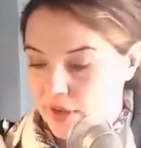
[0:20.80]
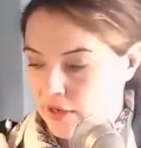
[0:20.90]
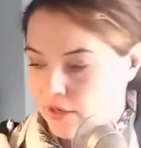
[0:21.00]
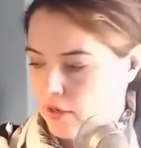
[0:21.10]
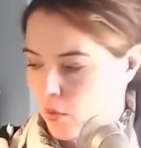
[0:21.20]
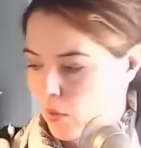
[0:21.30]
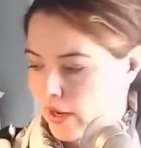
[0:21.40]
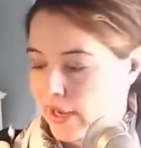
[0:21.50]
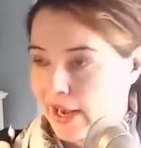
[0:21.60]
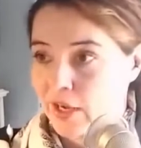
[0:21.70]
And you know
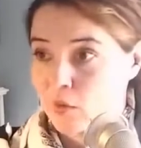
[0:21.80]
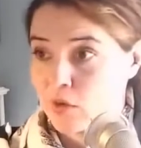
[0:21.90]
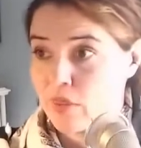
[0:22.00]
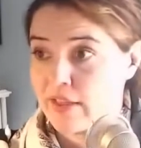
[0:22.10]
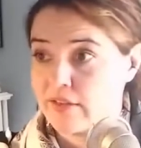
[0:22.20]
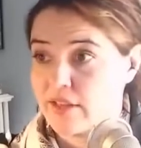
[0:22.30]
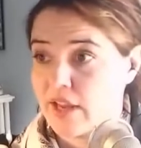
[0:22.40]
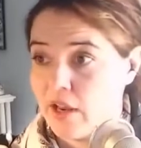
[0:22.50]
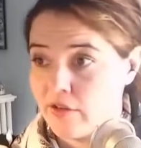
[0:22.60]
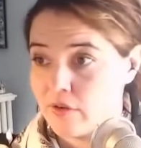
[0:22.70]
what? Anyone who thinks the
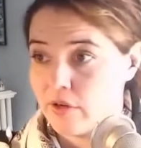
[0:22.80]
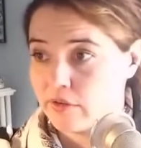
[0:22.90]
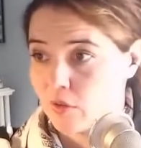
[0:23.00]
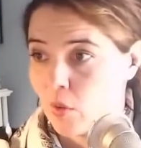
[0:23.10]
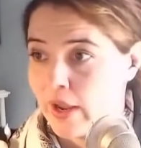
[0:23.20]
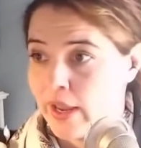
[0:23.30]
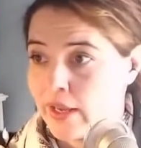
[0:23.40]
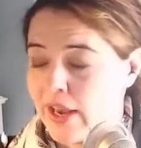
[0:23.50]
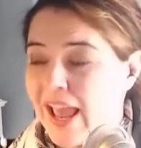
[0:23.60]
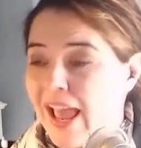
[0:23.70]
country is
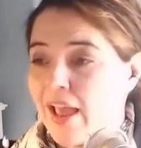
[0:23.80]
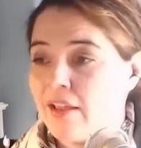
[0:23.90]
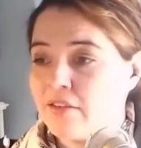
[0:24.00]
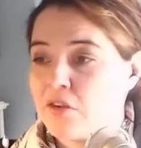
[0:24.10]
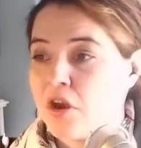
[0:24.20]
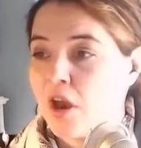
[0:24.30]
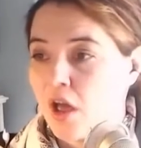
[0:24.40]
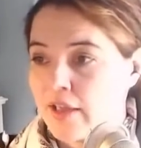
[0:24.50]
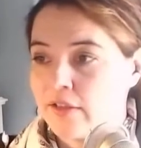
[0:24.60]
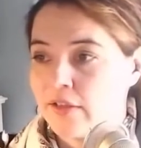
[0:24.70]
quiet has
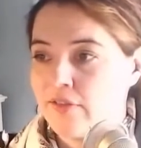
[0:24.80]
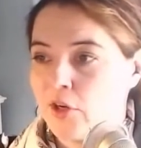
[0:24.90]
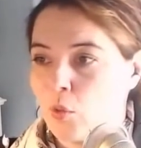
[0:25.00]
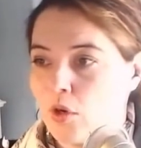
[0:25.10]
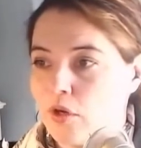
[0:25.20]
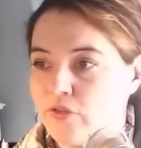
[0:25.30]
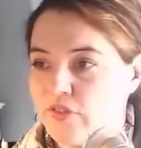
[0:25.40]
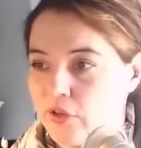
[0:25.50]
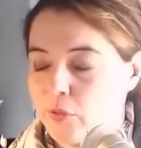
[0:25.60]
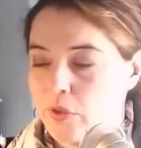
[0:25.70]
not lived in a world
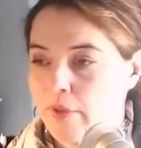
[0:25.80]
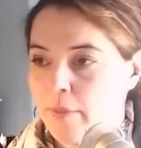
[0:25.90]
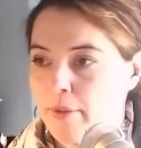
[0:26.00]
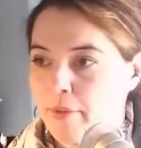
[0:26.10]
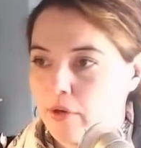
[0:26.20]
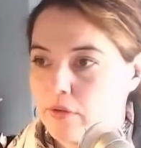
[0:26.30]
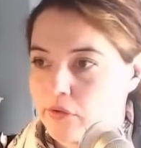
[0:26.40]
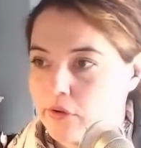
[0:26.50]
filled with baby birds.